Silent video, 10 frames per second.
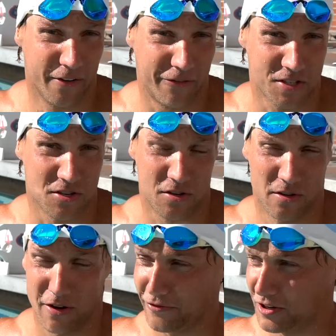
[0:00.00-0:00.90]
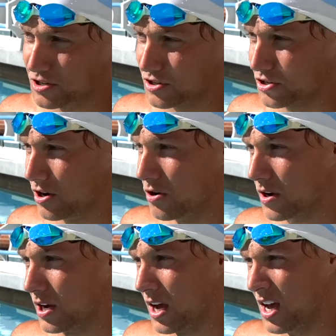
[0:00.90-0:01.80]
efficient stroke.
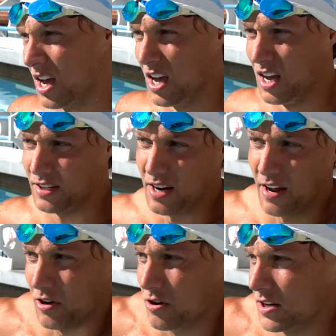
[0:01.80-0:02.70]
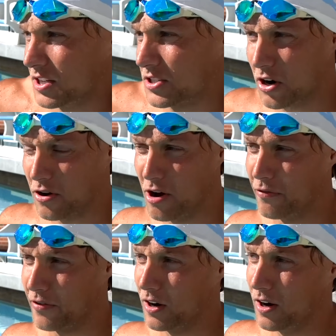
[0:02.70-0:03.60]
Doesn't have a crazy
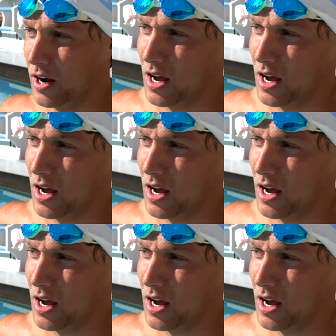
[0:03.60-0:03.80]
turnover,